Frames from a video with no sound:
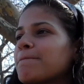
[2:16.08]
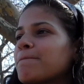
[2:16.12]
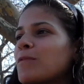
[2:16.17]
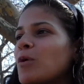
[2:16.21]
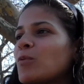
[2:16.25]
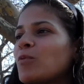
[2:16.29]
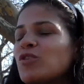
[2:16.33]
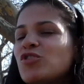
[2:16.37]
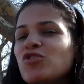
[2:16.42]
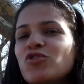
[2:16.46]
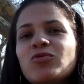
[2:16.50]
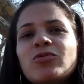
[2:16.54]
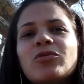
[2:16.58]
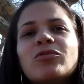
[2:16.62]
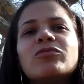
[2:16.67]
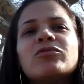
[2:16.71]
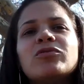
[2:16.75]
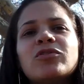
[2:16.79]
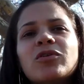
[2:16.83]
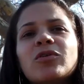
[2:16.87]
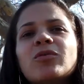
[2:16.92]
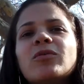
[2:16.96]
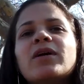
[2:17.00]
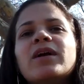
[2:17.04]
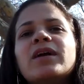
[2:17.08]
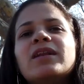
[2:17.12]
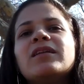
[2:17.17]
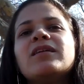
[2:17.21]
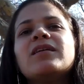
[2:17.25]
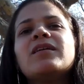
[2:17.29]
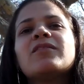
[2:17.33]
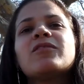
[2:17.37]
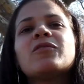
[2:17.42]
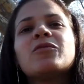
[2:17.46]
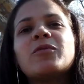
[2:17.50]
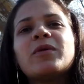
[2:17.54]
when you don't know
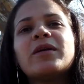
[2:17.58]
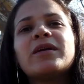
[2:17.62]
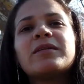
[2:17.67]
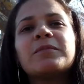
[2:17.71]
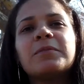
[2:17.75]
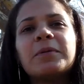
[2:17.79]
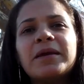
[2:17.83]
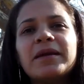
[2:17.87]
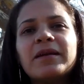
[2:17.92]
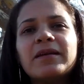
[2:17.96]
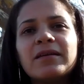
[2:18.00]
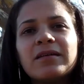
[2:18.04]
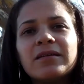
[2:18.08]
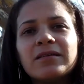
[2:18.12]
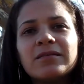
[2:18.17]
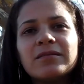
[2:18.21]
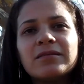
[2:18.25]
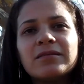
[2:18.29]
any other way to be,